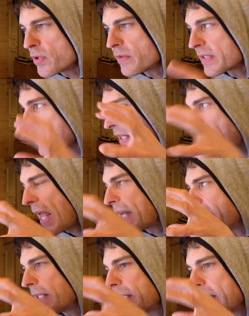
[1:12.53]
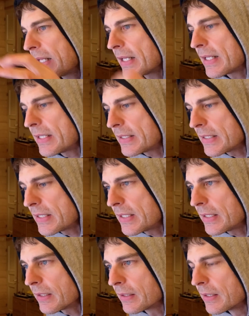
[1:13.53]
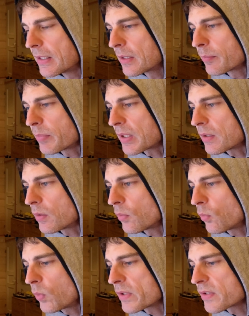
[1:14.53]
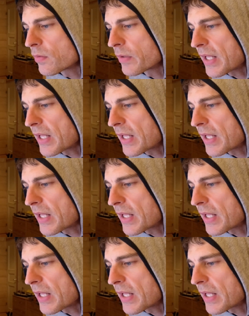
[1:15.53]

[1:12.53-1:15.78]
you can start adding and editing here. But once you already